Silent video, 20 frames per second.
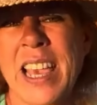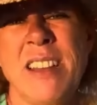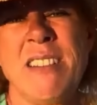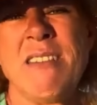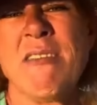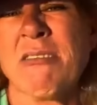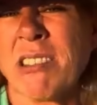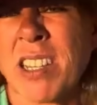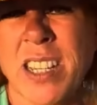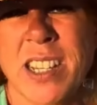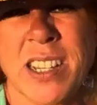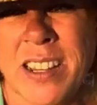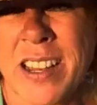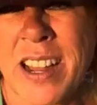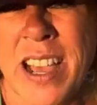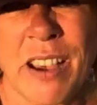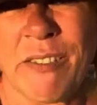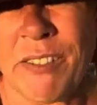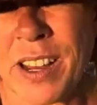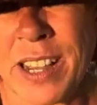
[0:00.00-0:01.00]
knotted,
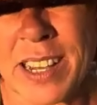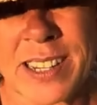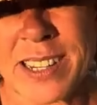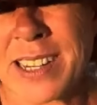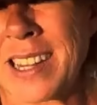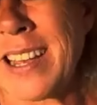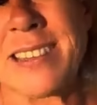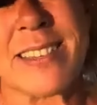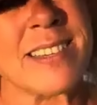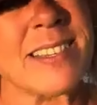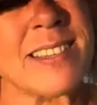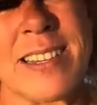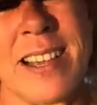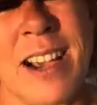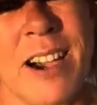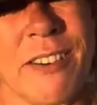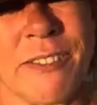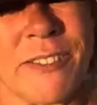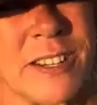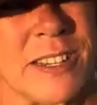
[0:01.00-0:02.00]
Netflix, get
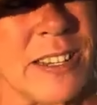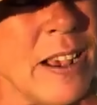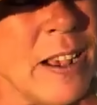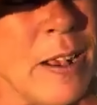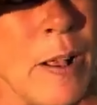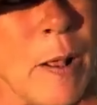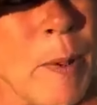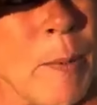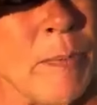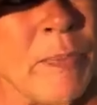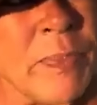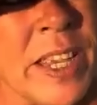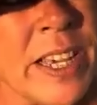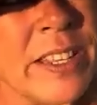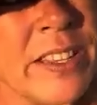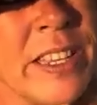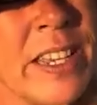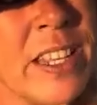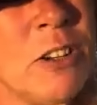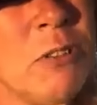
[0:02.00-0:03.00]
stuffed. I
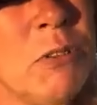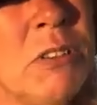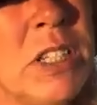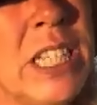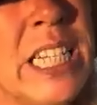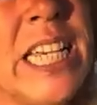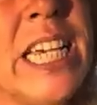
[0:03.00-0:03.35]
think in all the